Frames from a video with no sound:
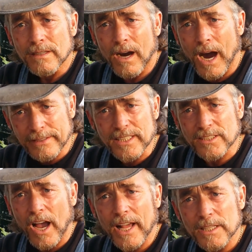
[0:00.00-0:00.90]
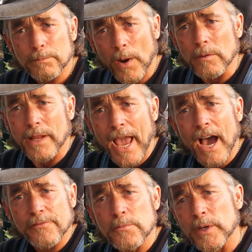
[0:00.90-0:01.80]
on this island, probably
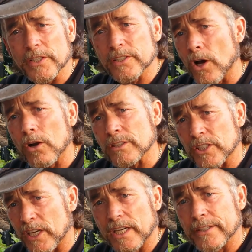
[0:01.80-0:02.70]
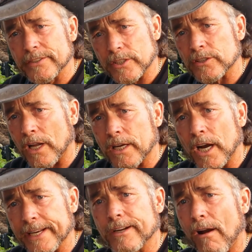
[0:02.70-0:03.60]
$500,000 a year just on
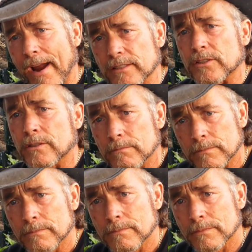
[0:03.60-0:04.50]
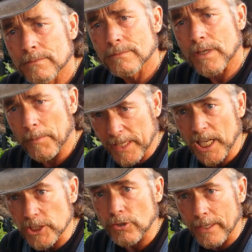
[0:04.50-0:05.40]
cutting grass. I mean,
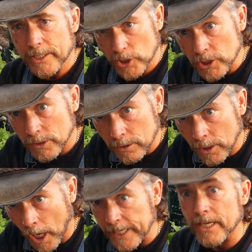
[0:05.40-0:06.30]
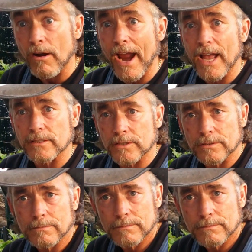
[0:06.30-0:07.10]
literally, just cutting grass.